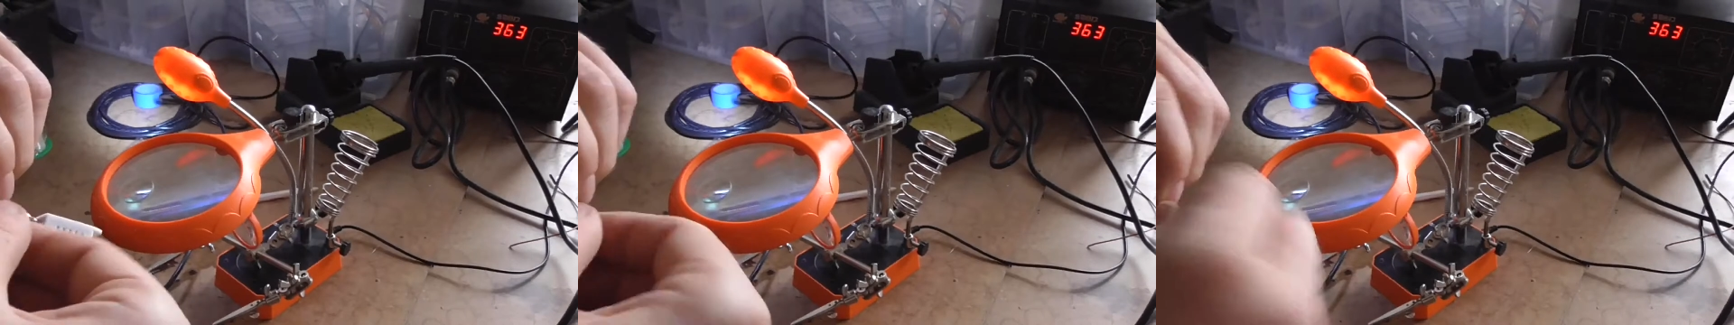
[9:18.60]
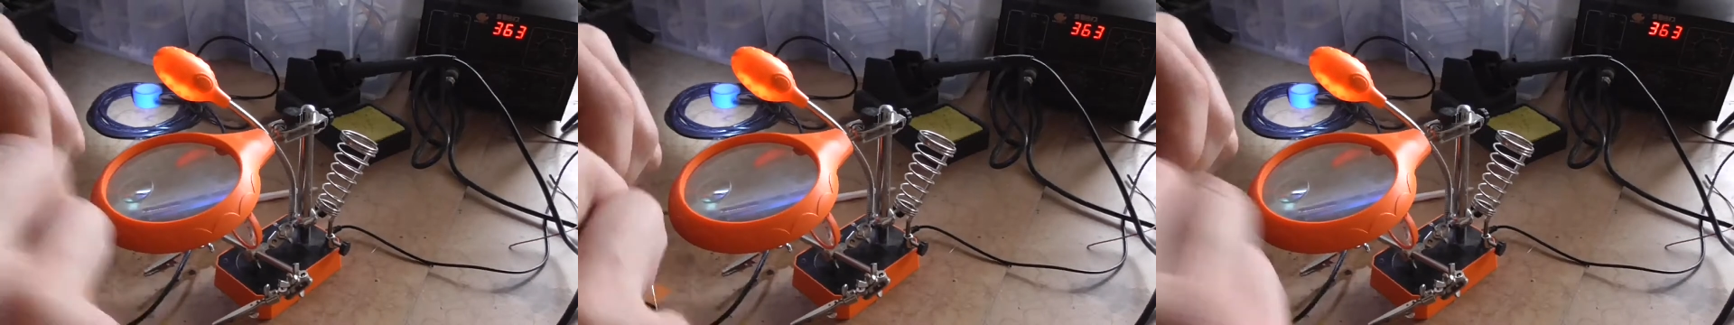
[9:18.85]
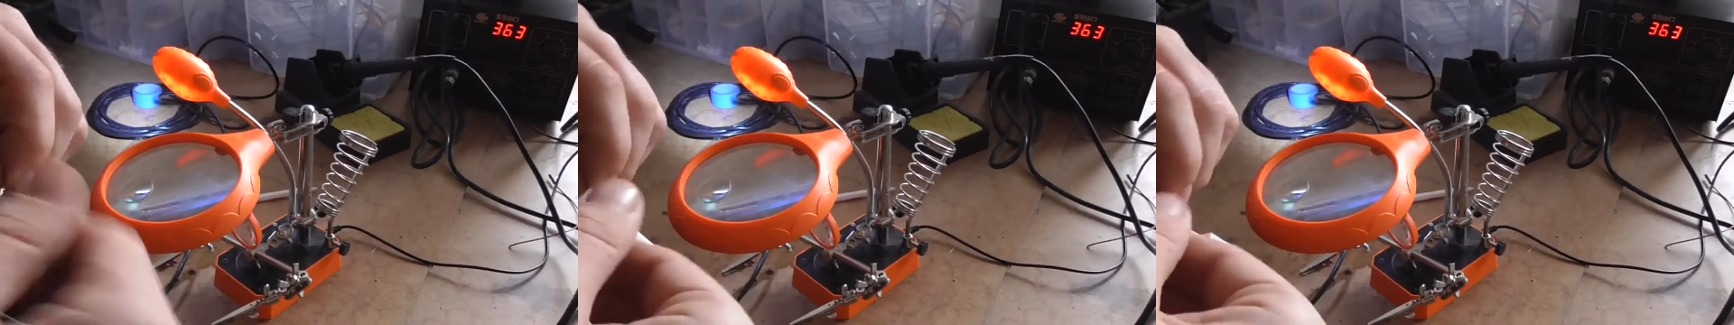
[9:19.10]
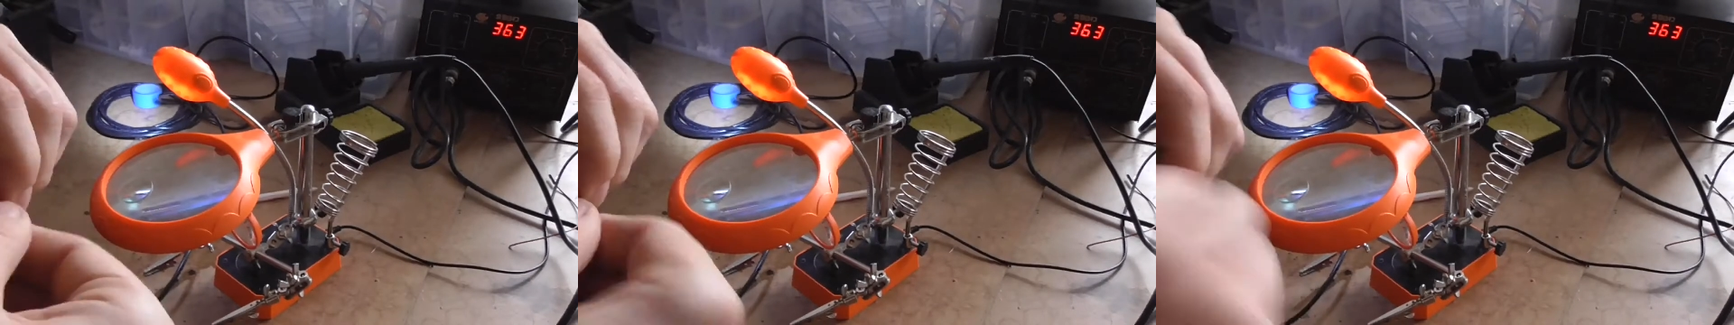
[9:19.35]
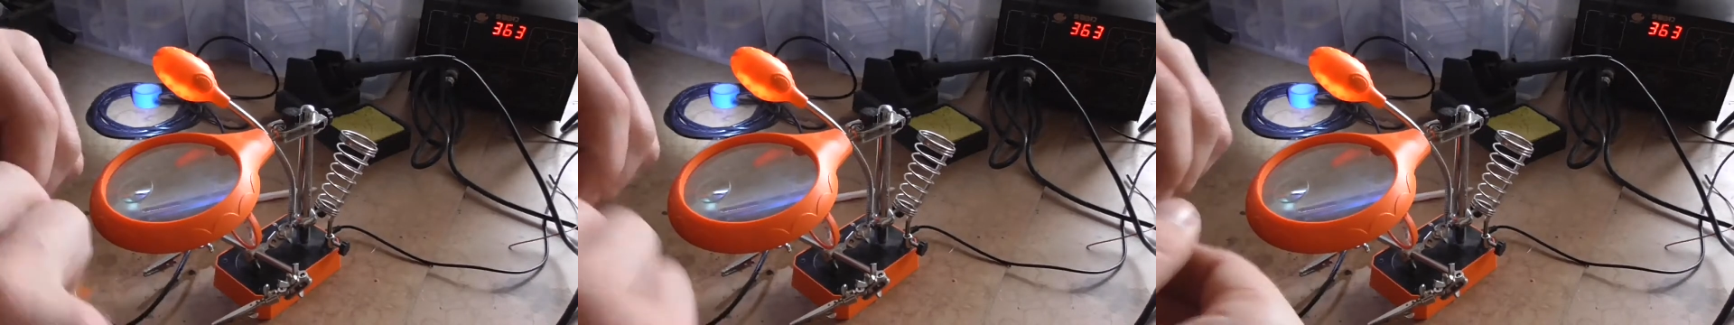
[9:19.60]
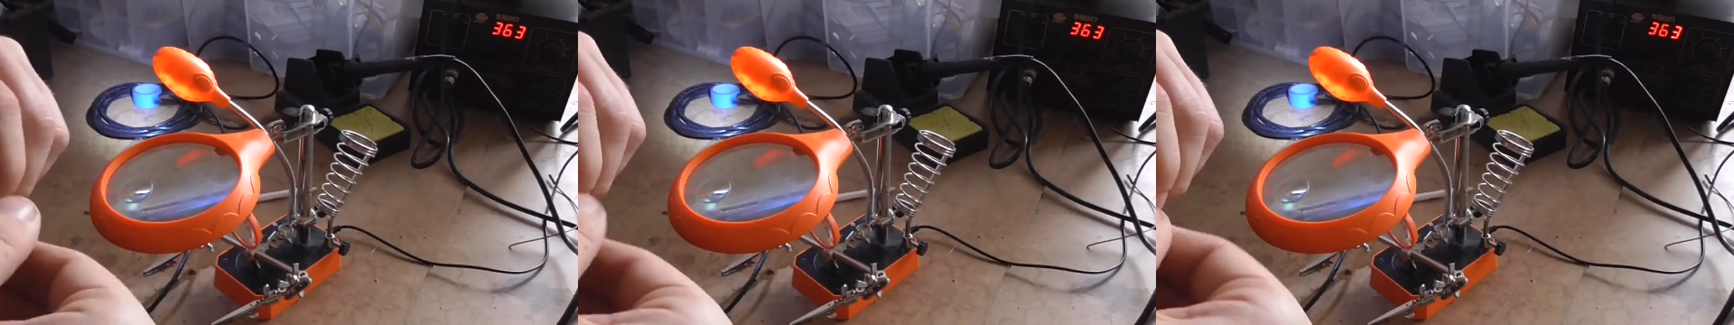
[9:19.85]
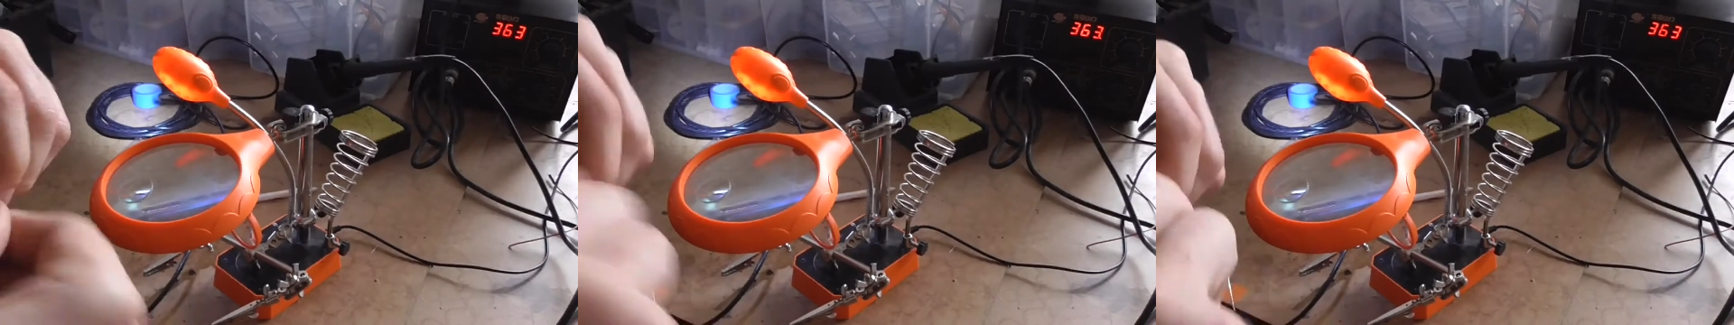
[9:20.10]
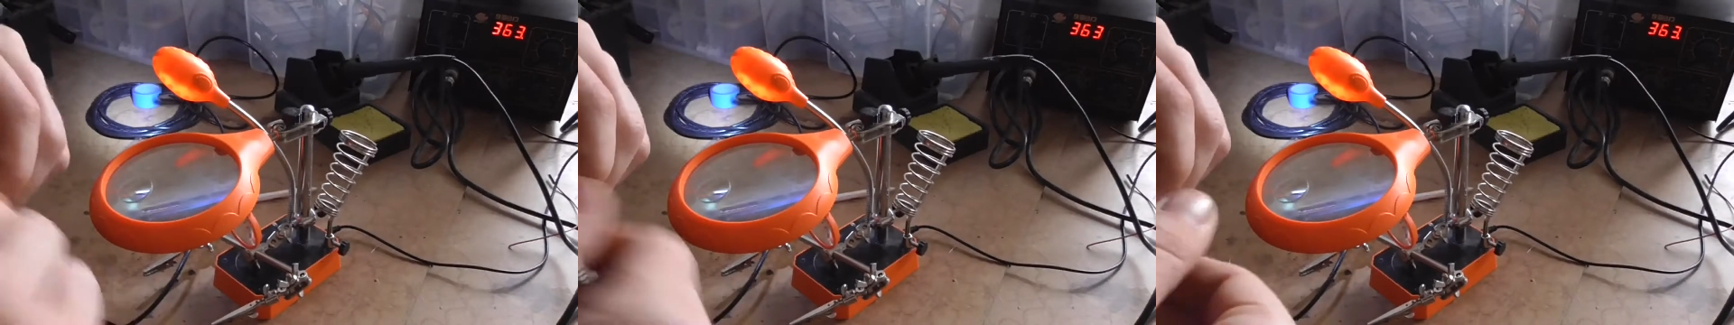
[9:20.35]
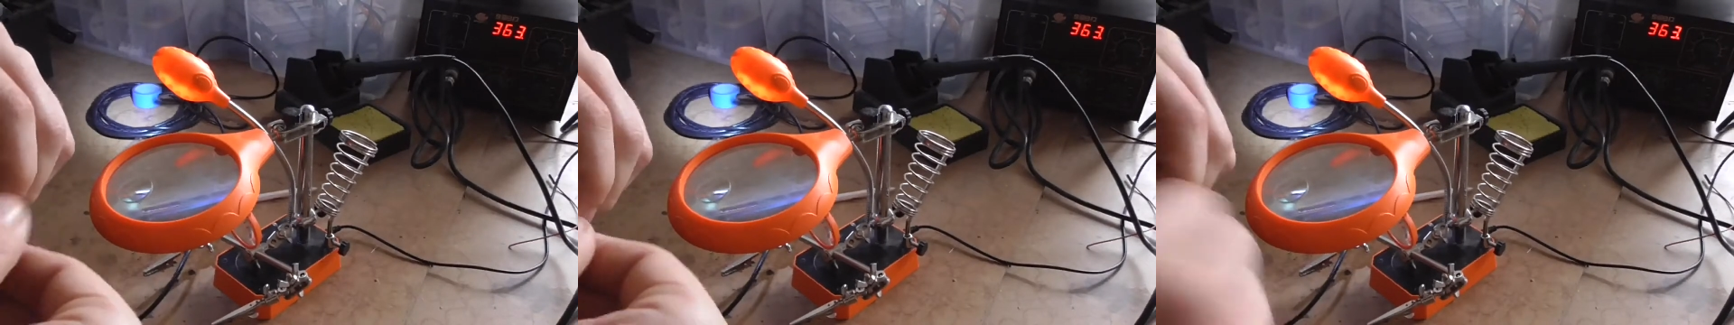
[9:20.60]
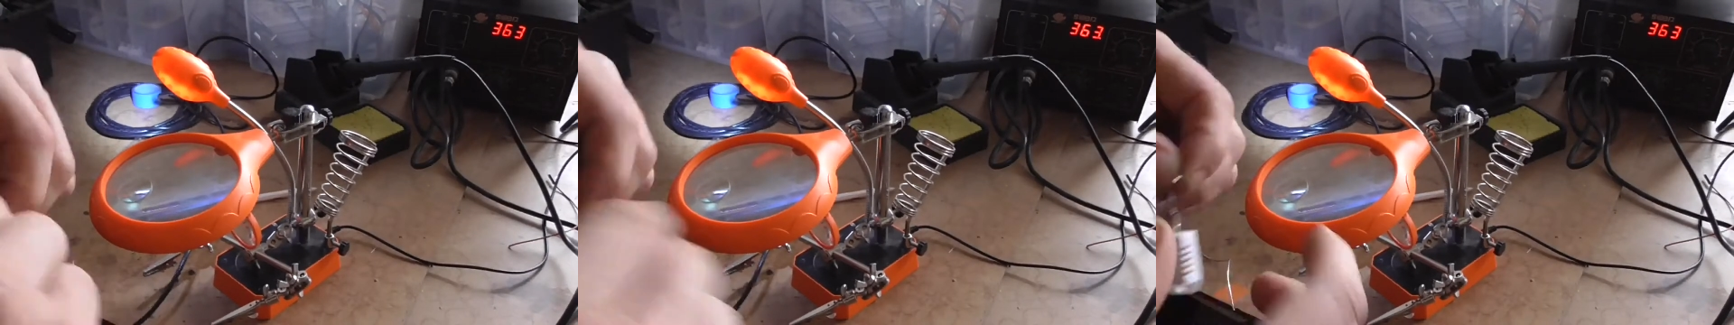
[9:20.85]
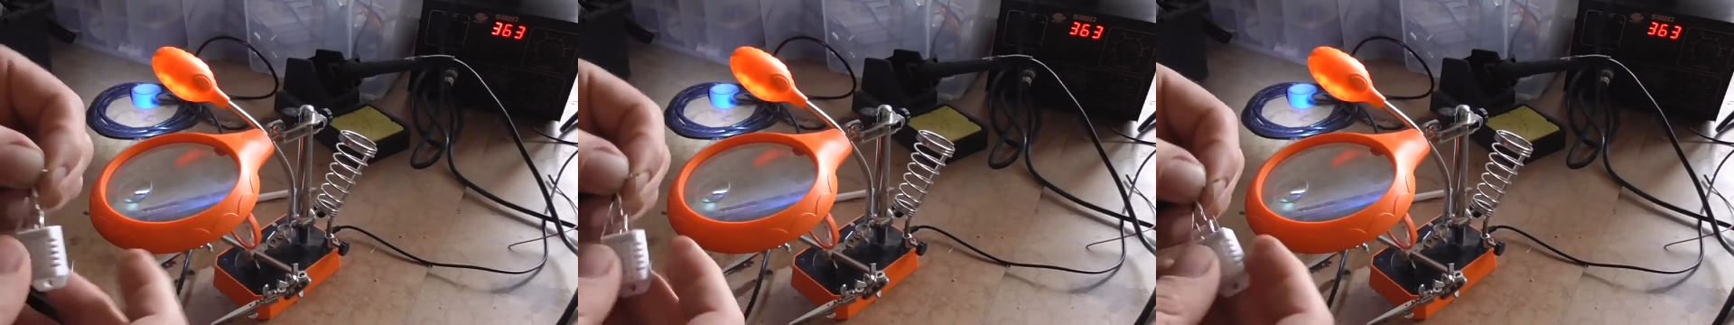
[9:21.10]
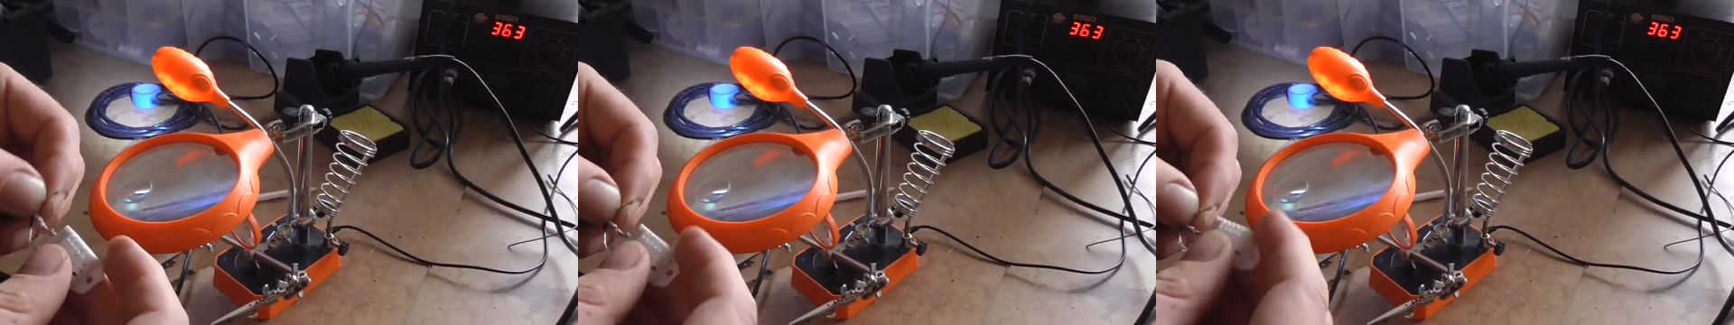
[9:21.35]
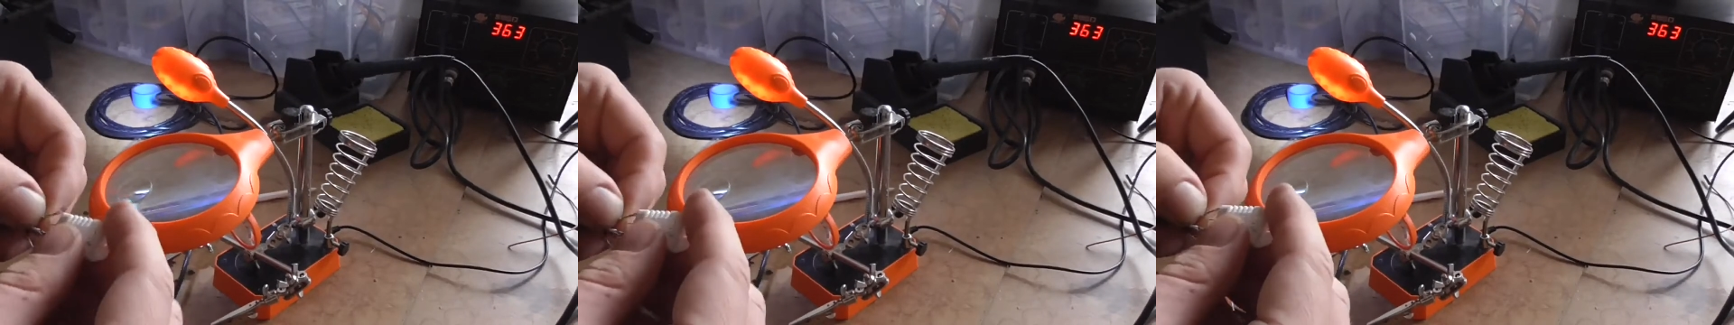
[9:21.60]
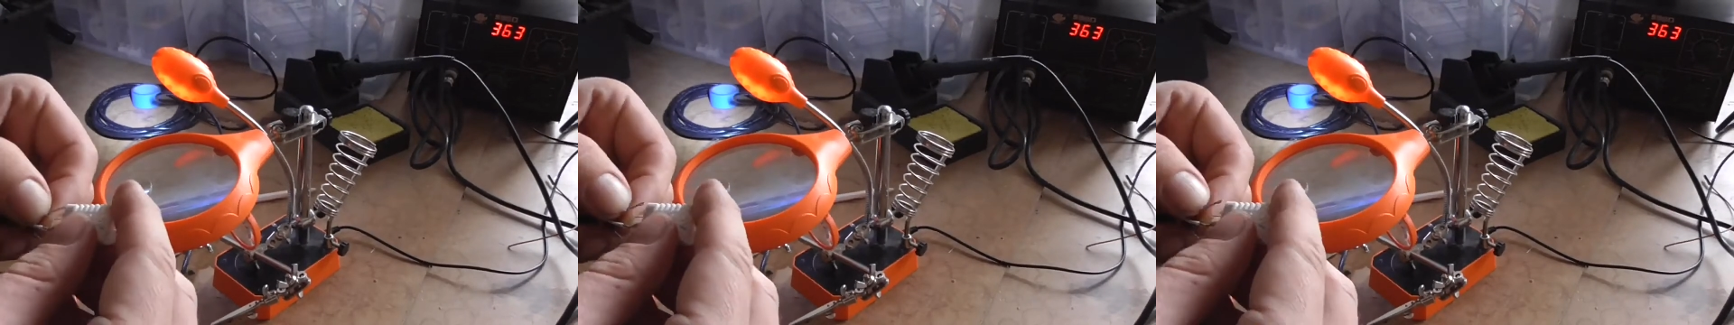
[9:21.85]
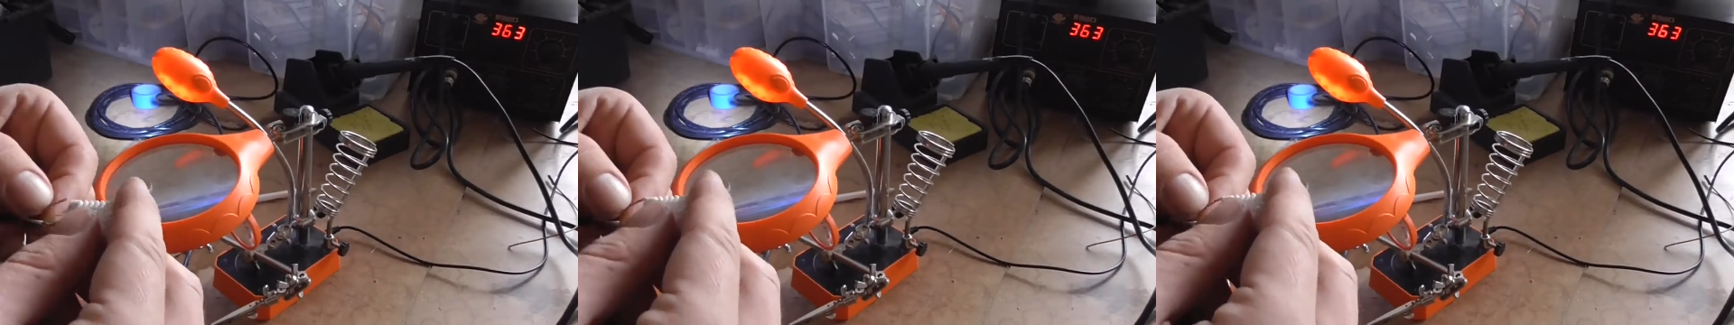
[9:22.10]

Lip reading: No face is visible, so there are no lips to read.